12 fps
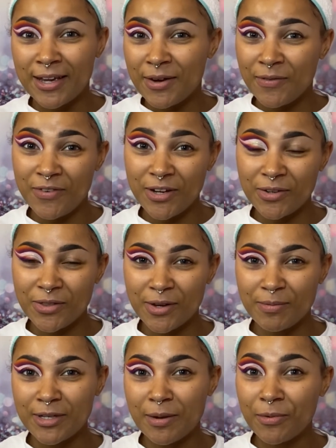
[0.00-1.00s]
Video
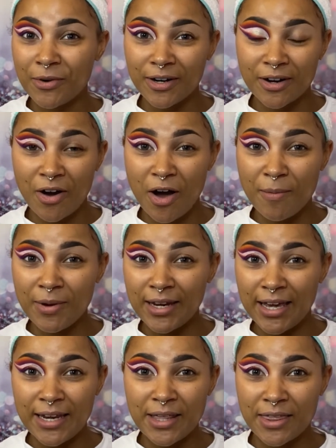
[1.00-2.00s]
thumbs up or a comment,
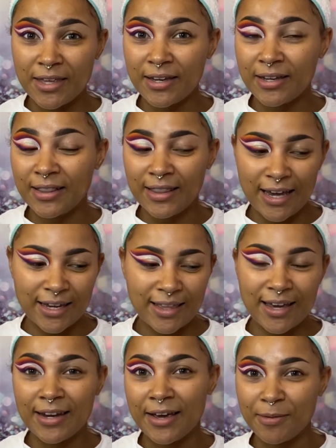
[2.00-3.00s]
anything like
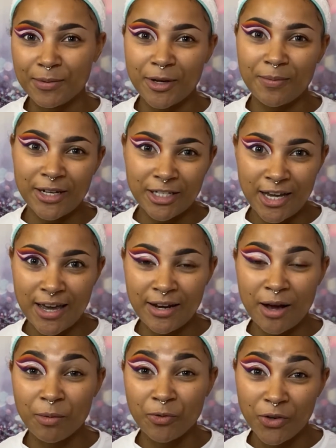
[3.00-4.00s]
that helps out my
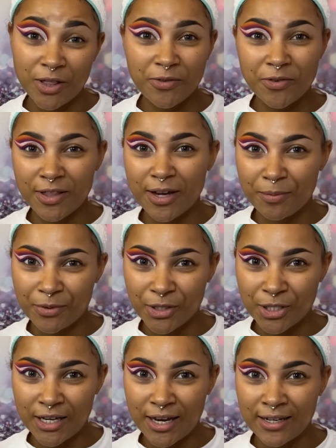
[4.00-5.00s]
channel. I would really
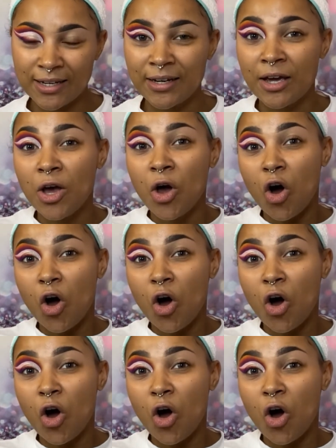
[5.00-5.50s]
appreciate it.